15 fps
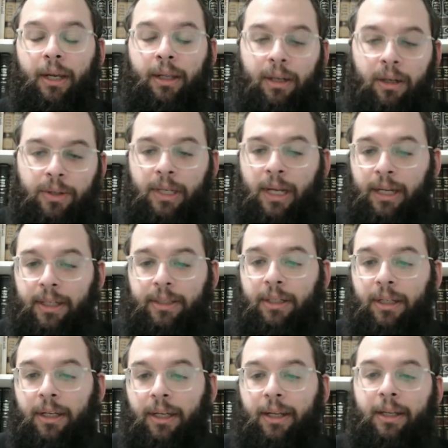And he goes on to
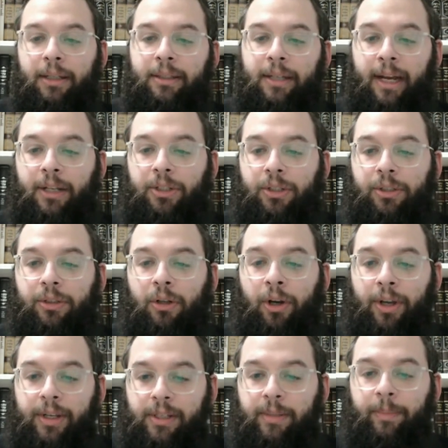Taich
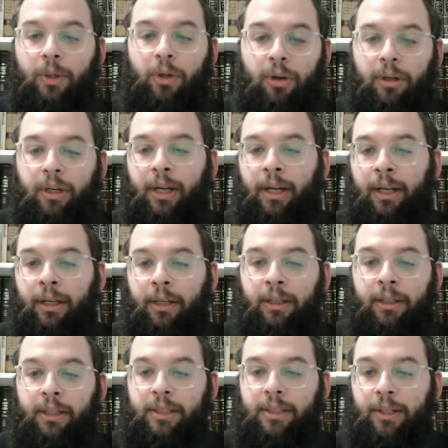Ois,
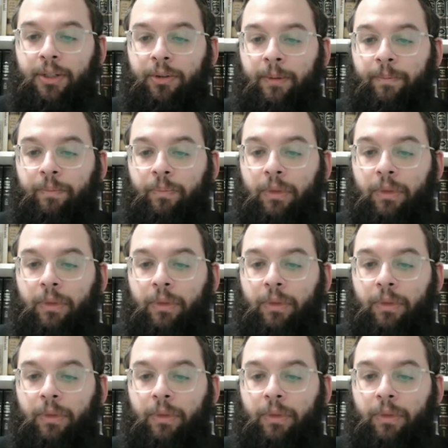Megure, etc.